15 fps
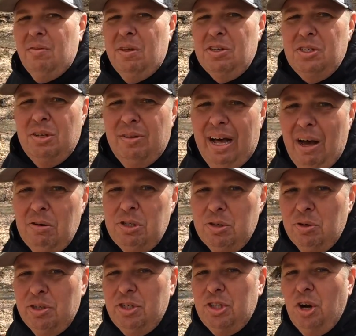This allows
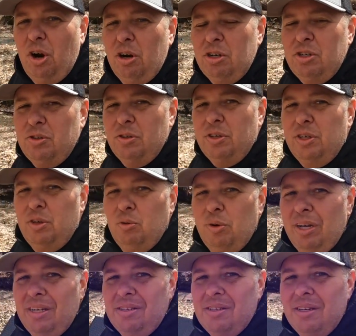you to charge the
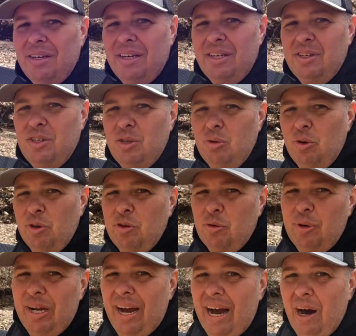unit in 2 to
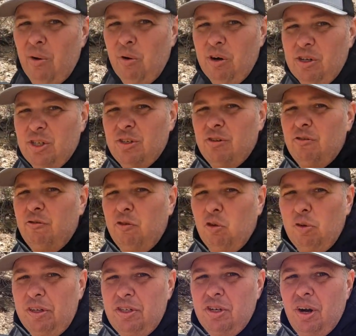3 hours
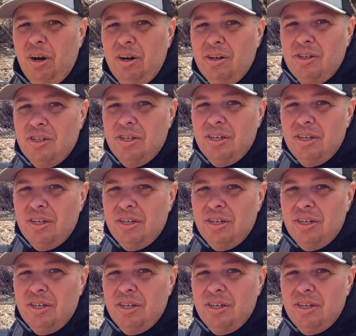fully charged.